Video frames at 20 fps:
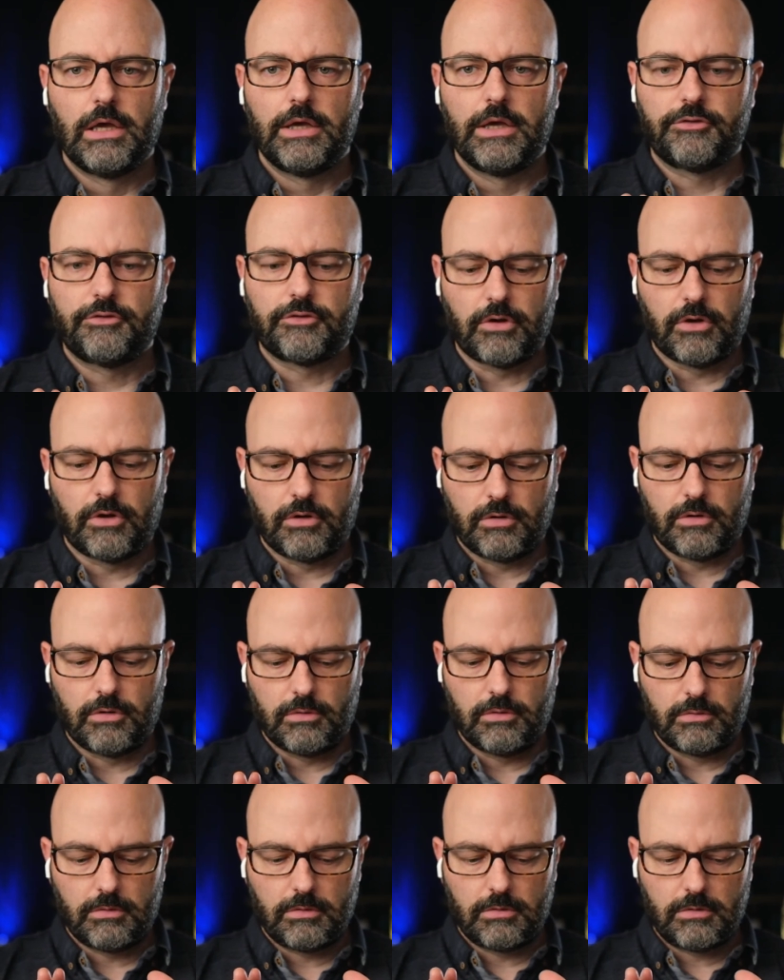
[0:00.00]

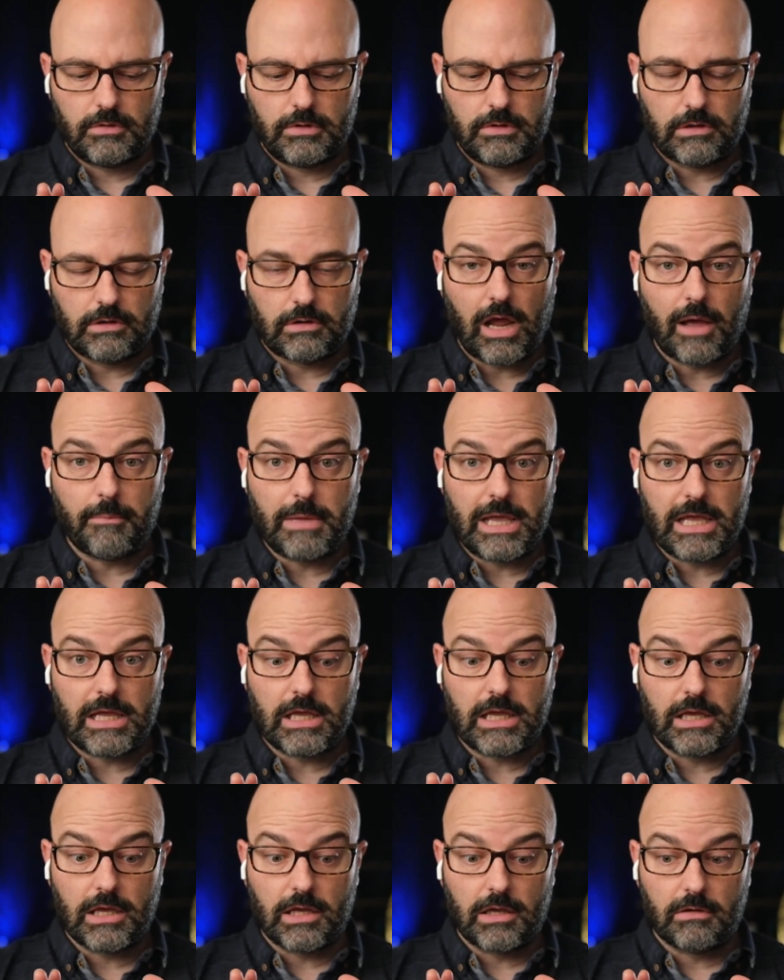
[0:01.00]
So they're not
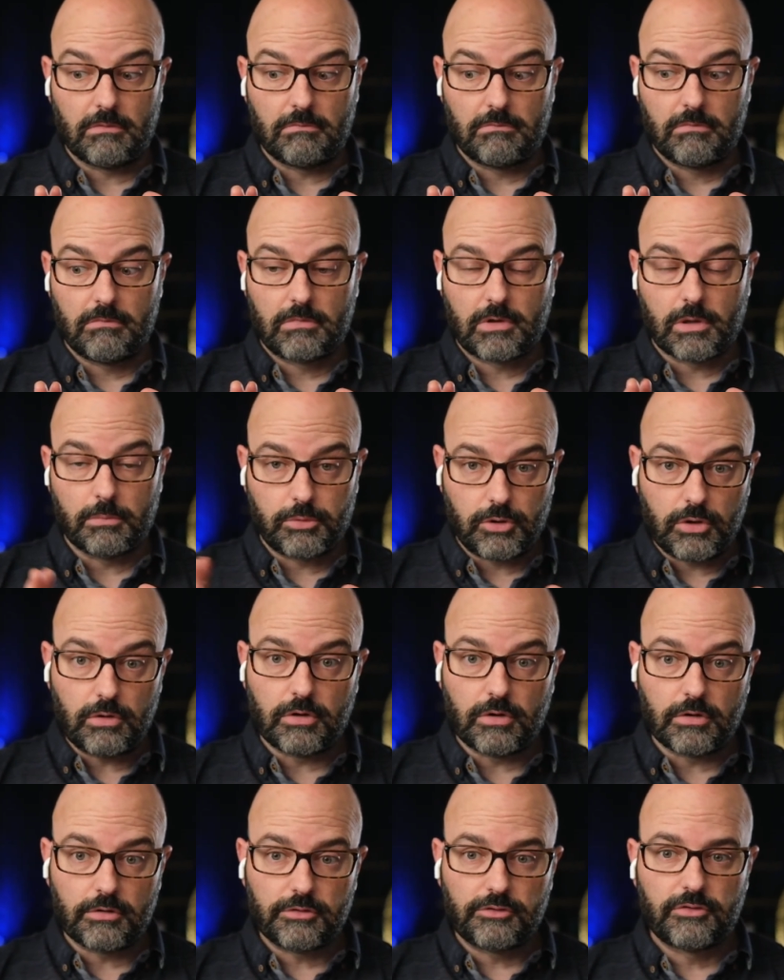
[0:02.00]
making
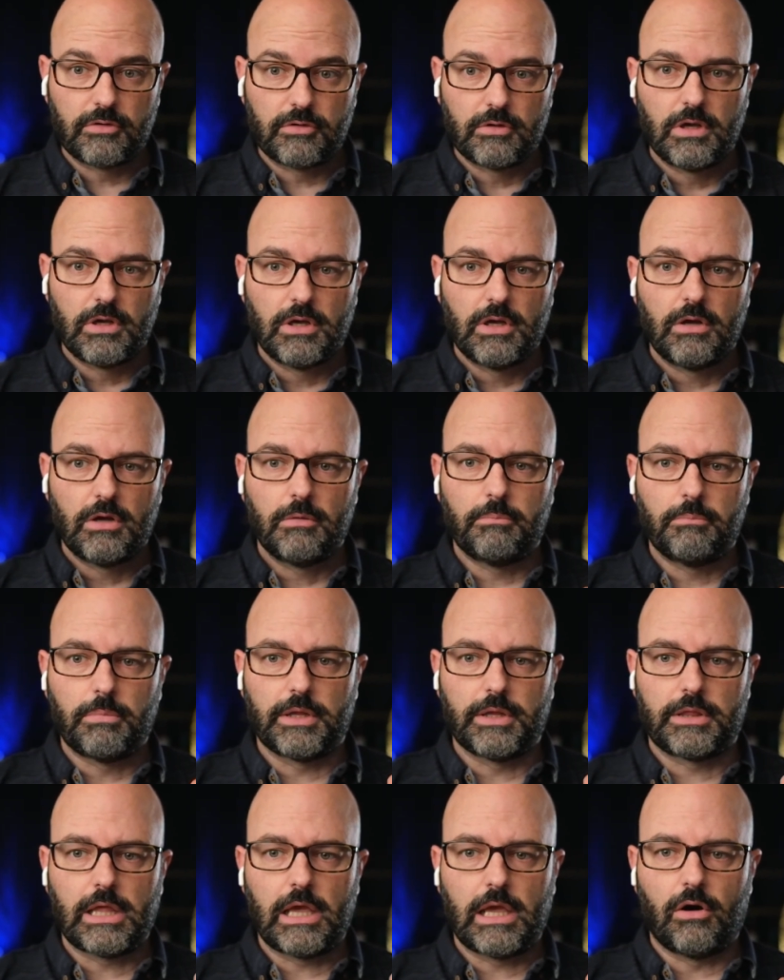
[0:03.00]
computers,
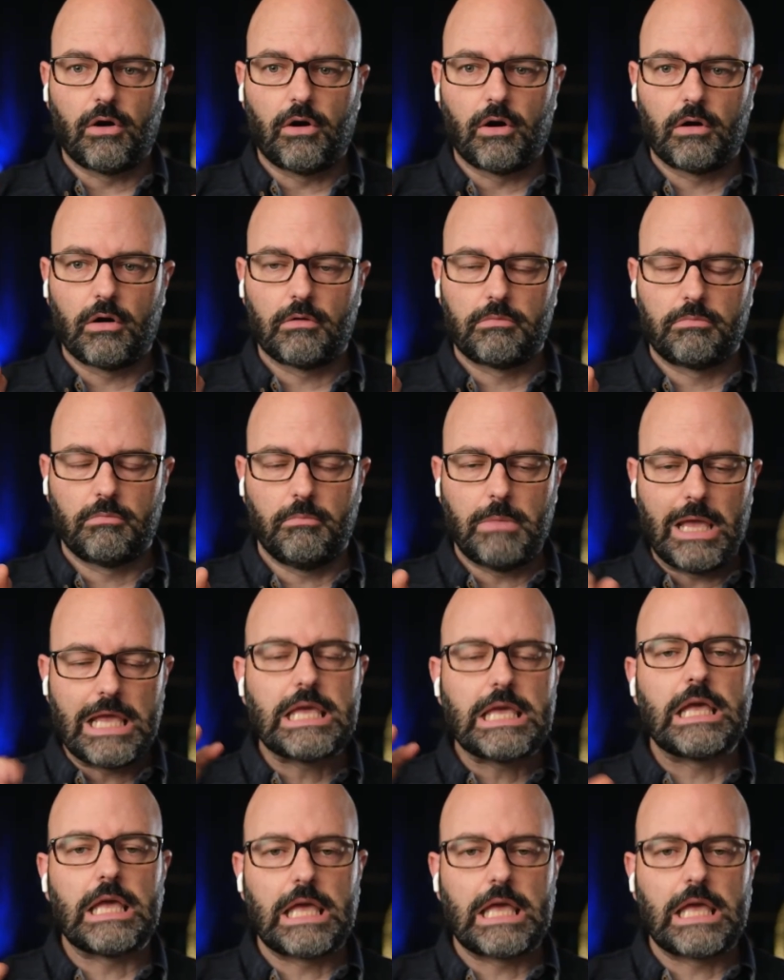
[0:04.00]
but they are making